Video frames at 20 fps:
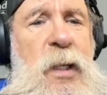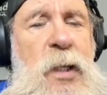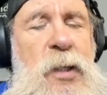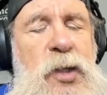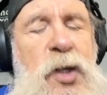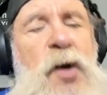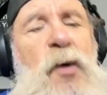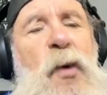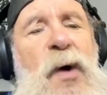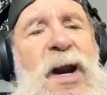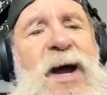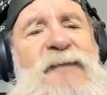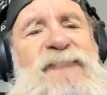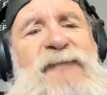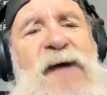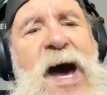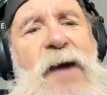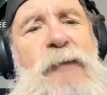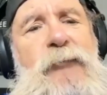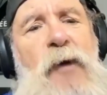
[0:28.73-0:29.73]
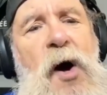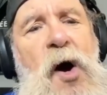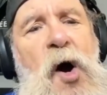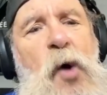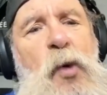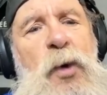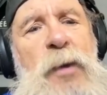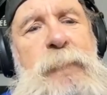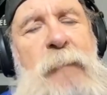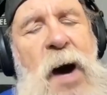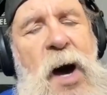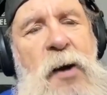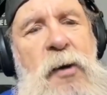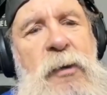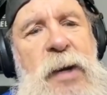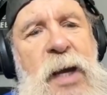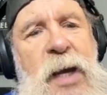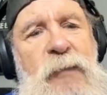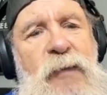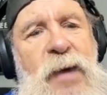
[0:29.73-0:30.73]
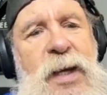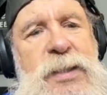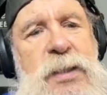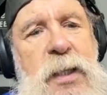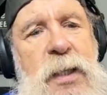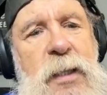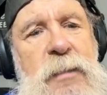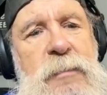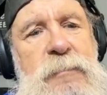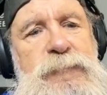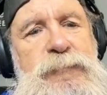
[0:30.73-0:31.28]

You know what I find wrong with modern day wrestling